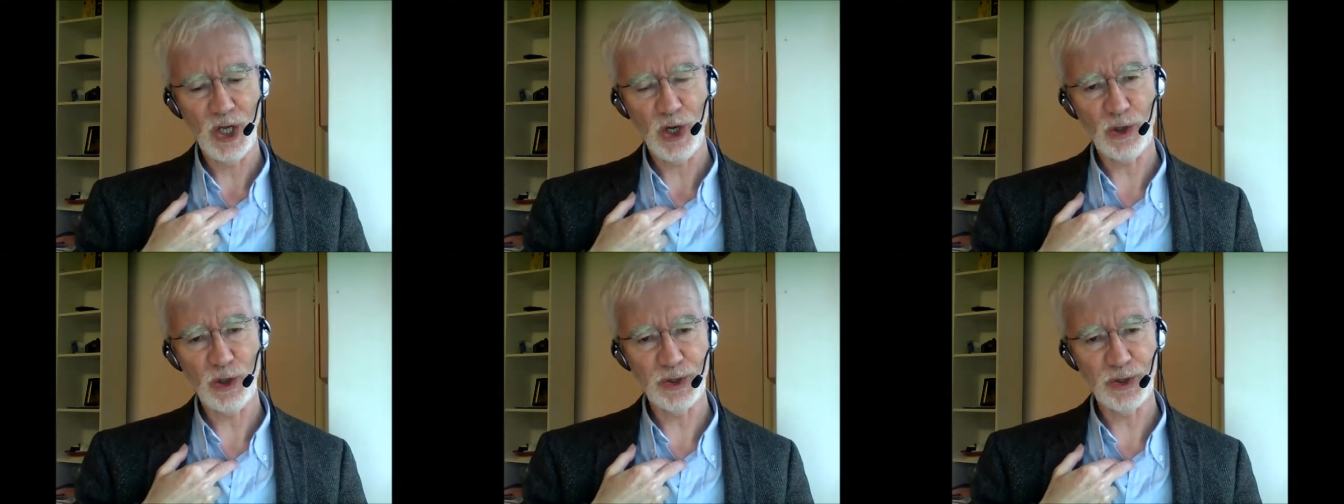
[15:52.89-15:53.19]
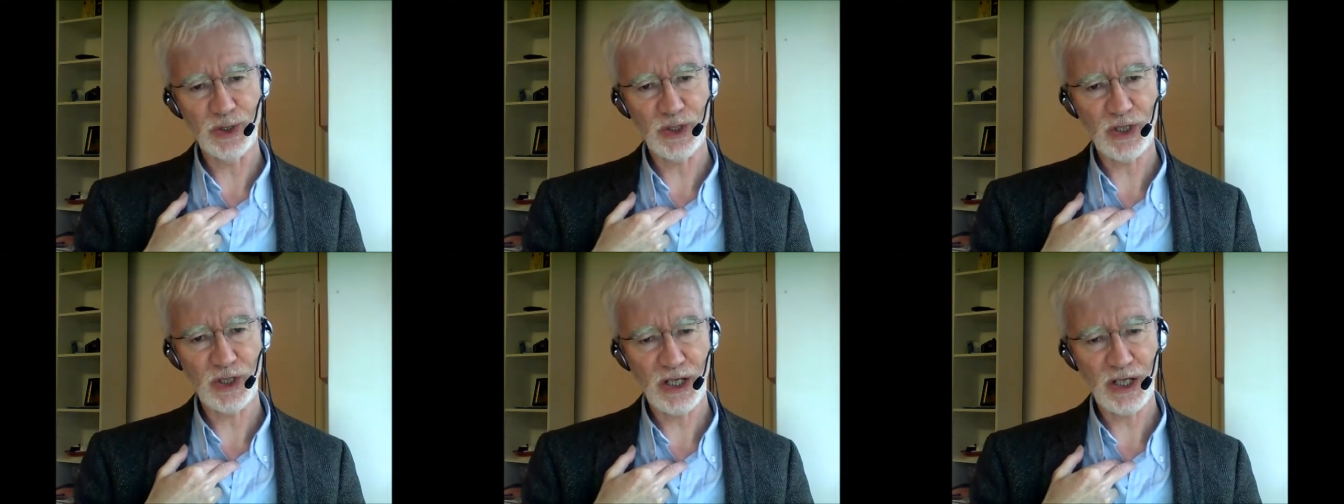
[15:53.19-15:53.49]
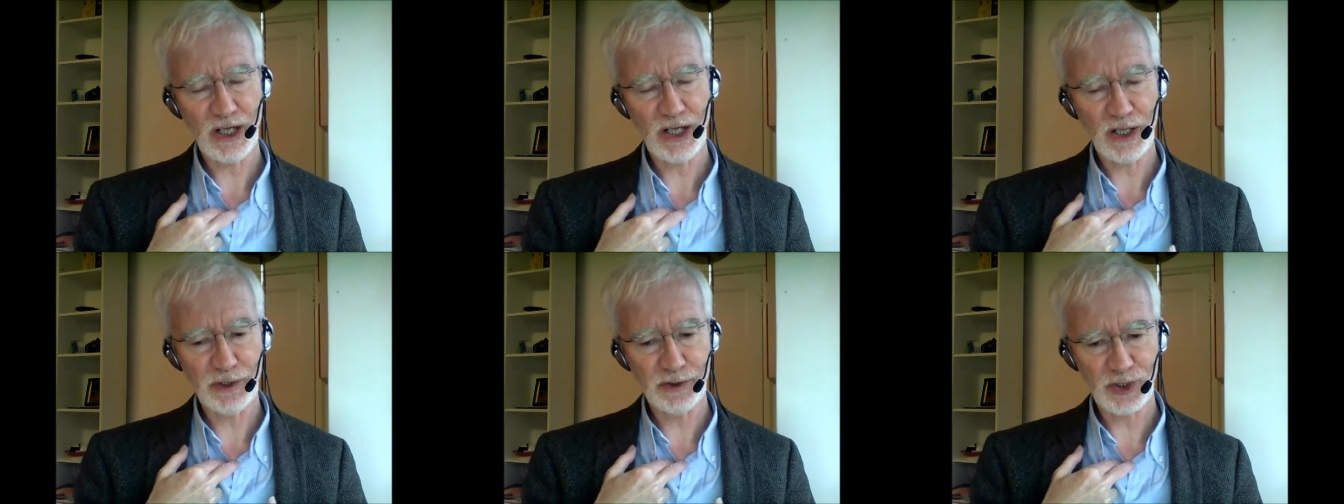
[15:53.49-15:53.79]
on your
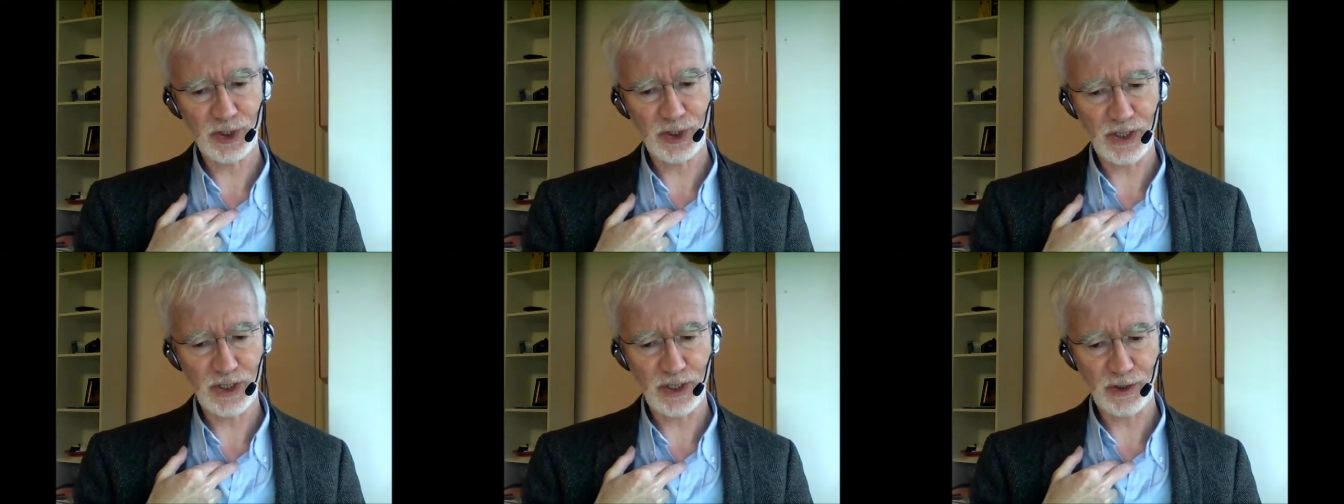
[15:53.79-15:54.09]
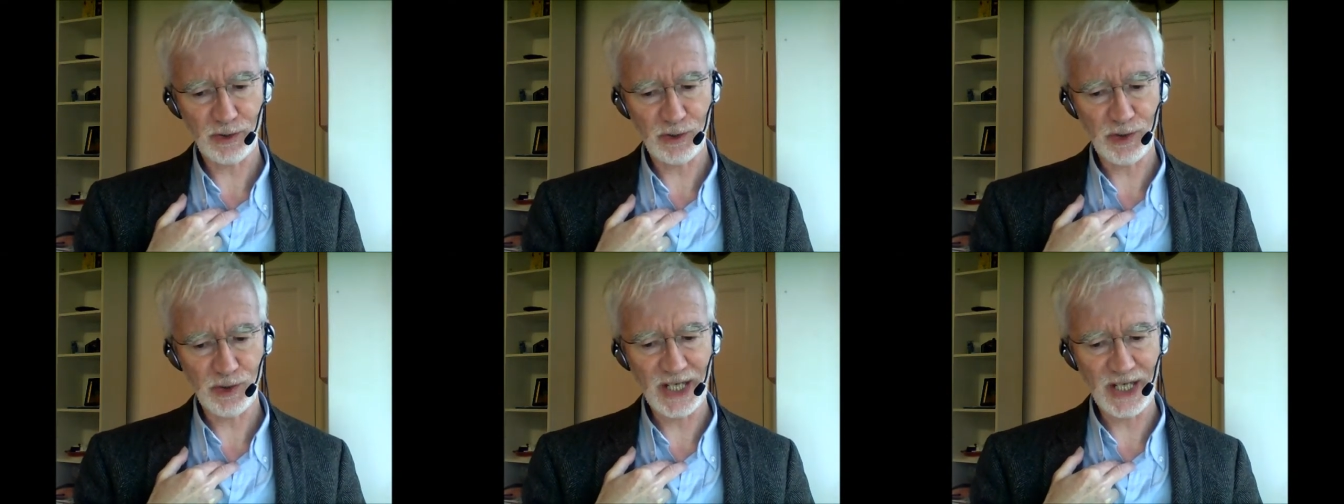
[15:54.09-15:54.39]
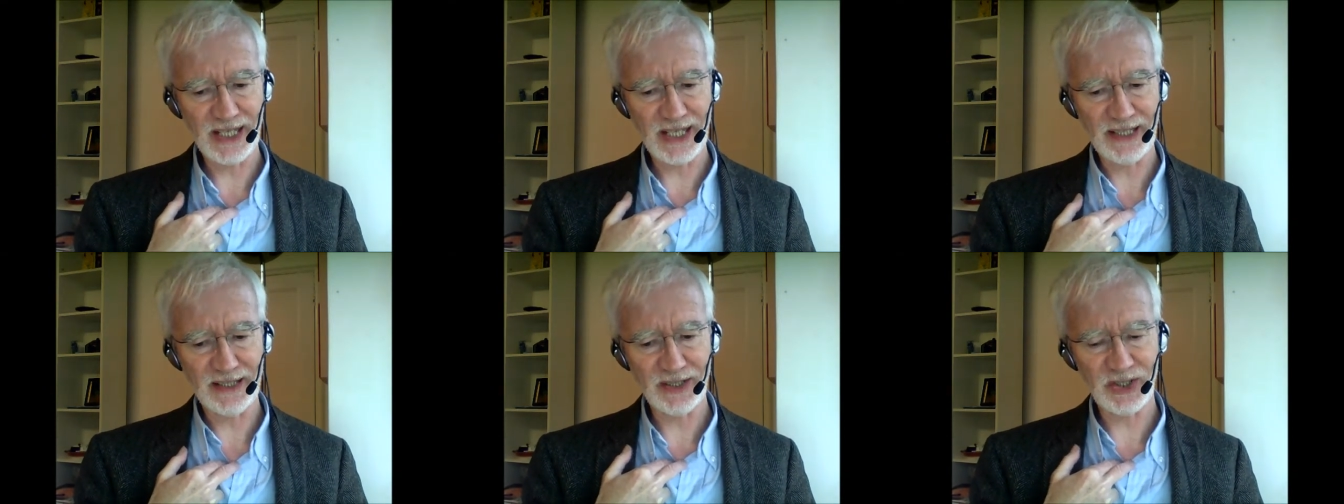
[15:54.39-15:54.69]
heart chakra
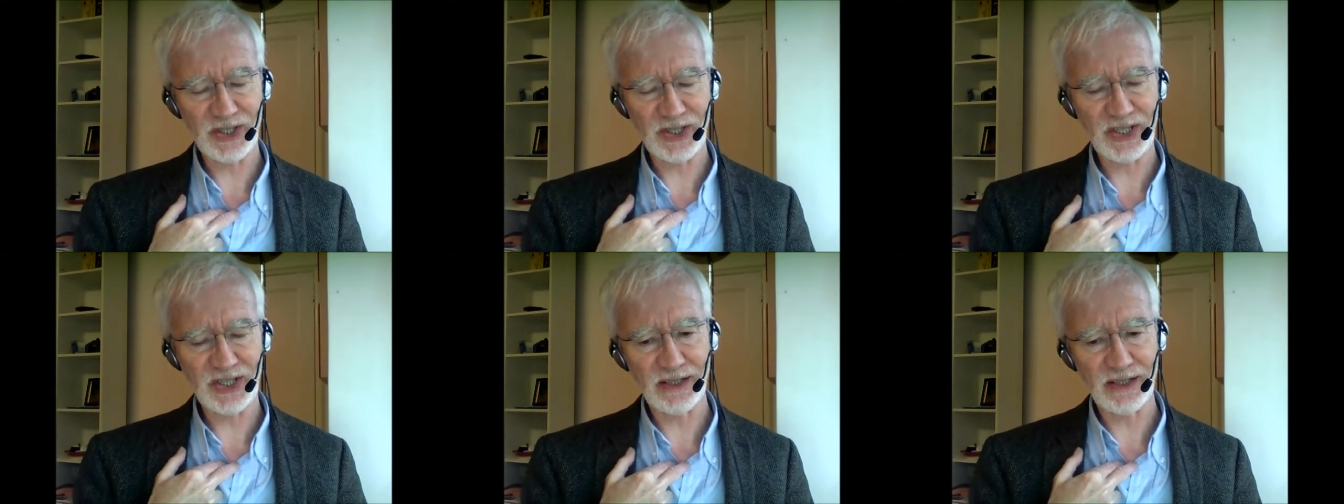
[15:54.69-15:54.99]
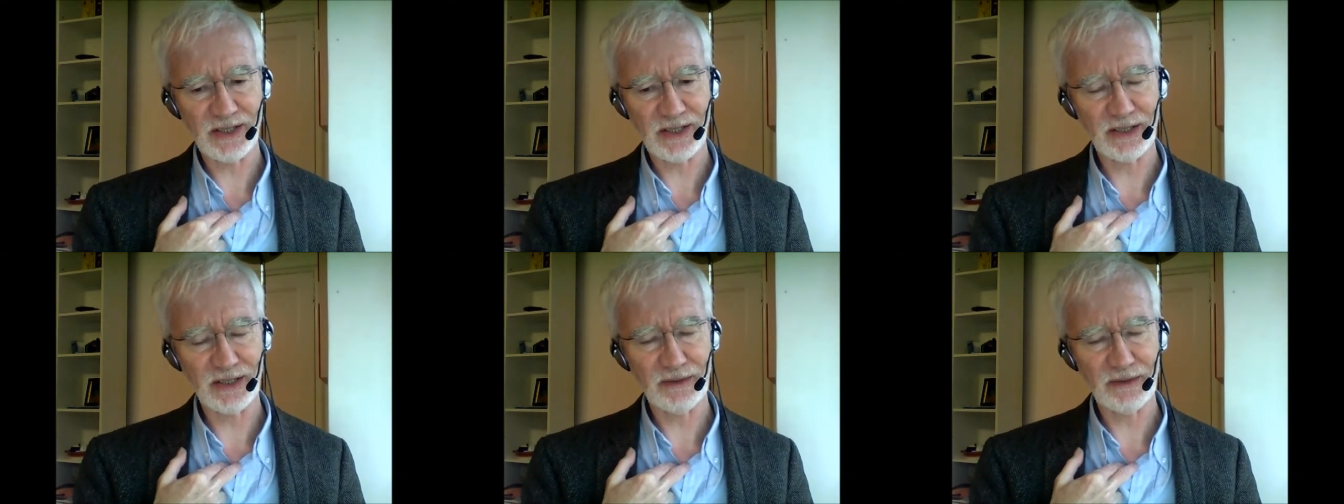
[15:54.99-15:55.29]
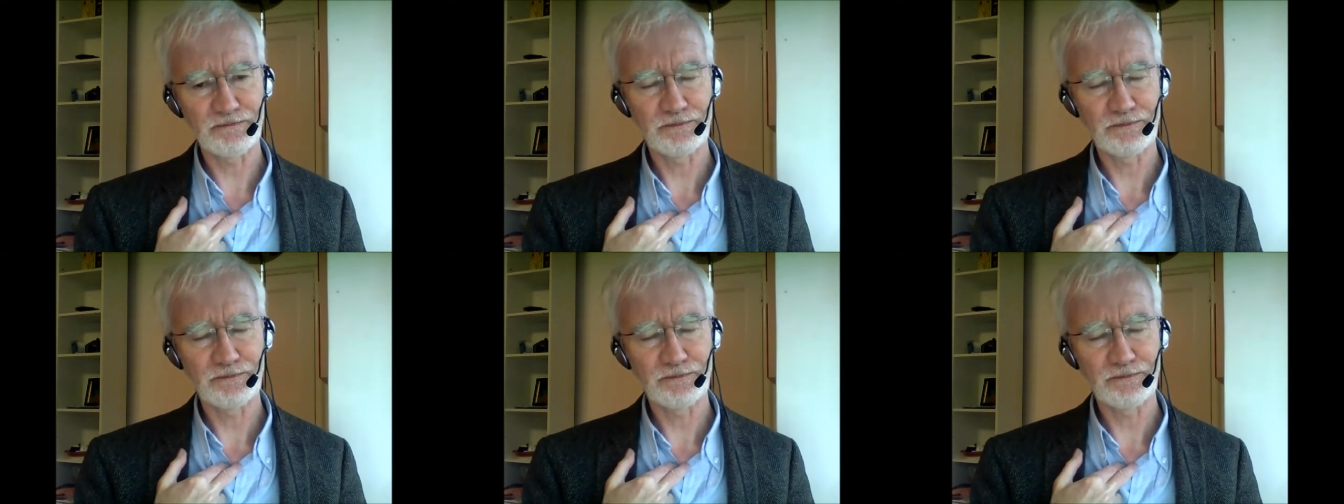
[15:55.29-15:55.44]
in the center?